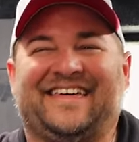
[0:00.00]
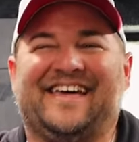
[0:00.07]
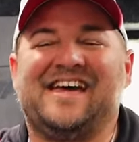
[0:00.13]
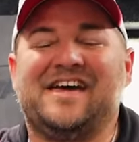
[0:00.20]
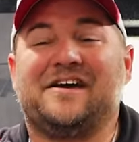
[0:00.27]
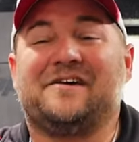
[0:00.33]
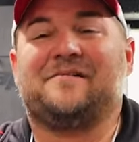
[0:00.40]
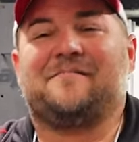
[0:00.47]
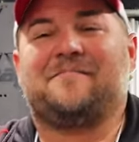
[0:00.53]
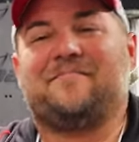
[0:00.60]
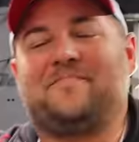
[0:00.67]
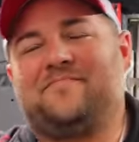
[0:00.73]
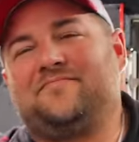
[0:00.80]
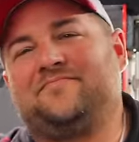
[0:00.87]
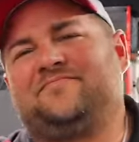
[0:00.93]
I remember when
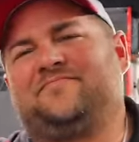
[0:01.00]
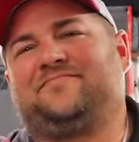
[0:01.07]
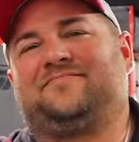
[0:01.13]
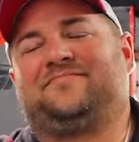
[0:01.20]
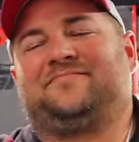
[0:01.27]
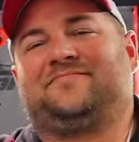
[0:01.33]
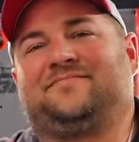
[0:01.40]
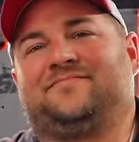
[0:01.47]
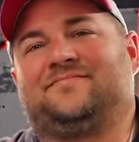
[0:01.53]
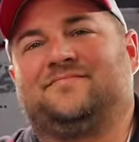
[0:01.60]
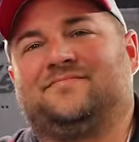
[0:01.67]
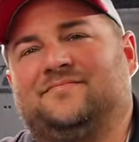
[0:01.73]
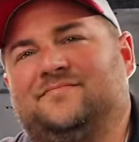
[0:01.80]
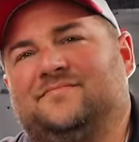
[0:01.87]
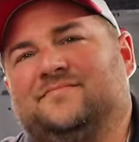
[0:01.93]
gas was eighty,
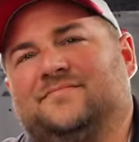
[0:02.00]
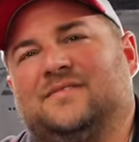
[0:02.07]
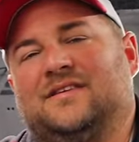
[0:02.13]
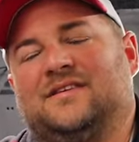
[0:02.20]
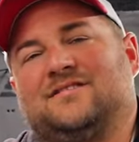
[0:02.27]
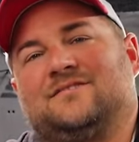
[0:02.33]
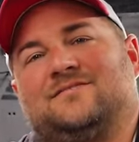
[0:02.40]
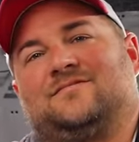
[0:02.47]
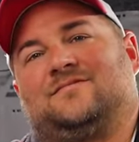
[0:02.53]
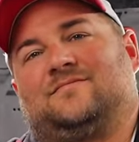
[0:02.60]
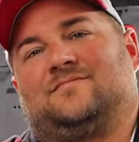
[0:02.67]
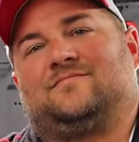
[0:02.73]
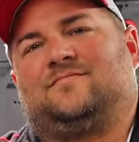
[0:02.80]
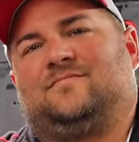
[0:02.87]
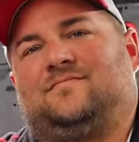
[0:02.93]
probably
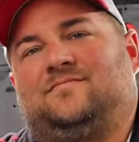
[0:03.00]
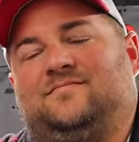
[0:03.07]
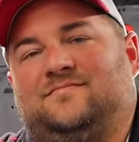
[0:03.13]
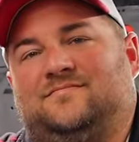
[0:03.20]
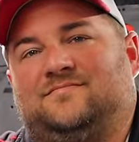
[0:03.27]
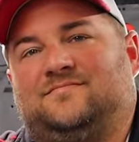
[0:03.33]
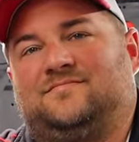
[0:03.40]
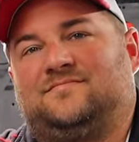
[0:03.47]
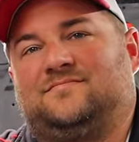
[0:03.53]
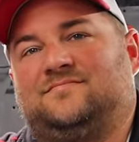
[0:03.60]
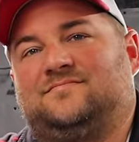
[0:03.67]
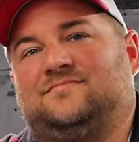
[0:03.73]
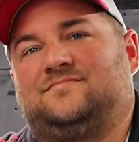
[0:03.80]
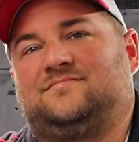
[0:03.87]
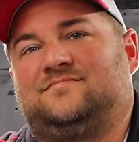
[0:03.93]
eighty six
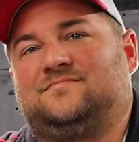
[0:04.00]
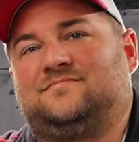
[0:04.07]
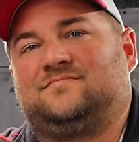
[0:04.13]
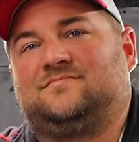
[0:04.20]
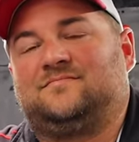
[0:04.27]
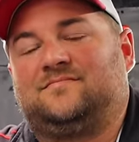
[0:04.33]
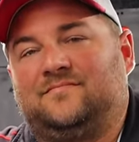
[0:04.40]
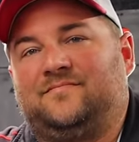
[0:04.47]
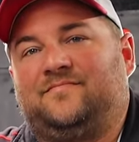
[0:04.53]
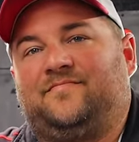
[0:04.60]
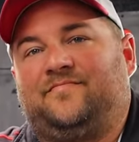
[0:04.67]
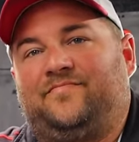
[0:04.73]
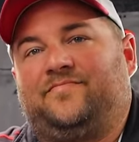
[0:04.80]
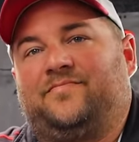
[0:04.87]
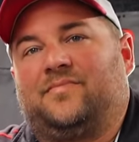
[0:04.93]
nine was as
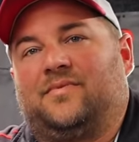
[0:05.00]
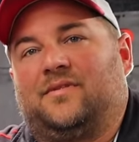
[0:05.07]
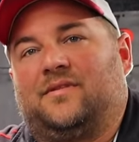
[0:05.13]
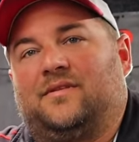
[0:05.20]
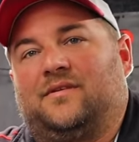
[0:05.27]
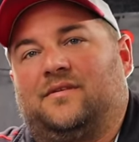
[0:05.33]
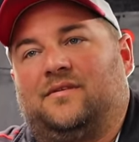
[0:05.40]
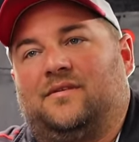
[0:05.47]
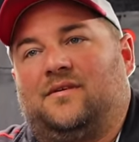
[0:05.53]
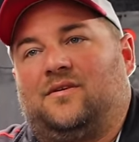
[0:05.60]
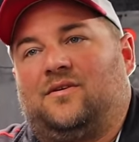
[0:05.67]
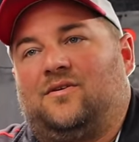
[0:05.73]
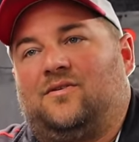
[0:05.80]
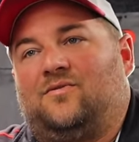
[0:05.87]
low as I can remember.